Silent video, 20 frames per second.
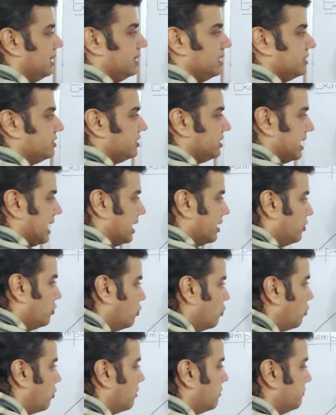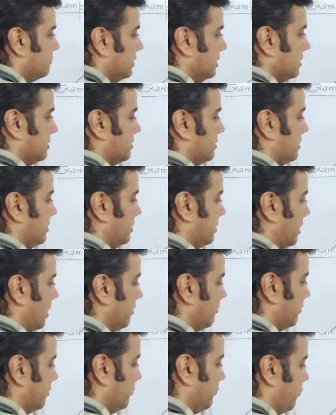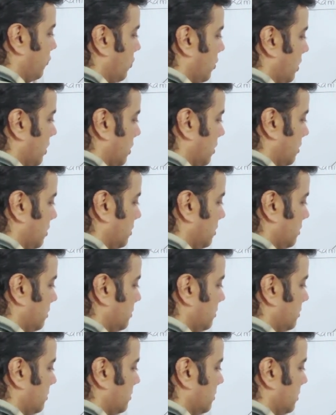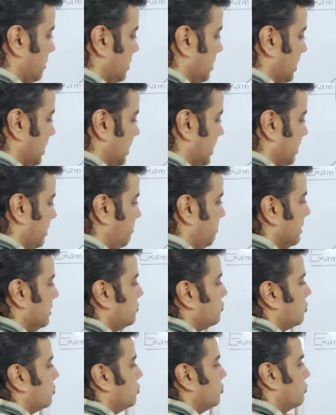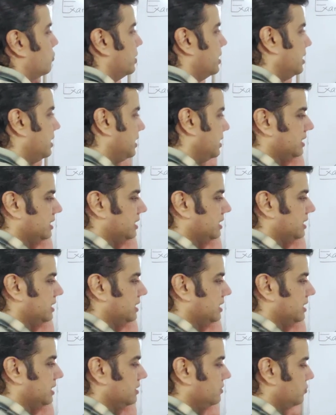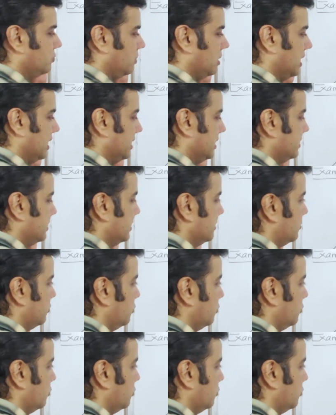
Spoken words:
will the shadow of this tower fall? Depends on the sun. So let us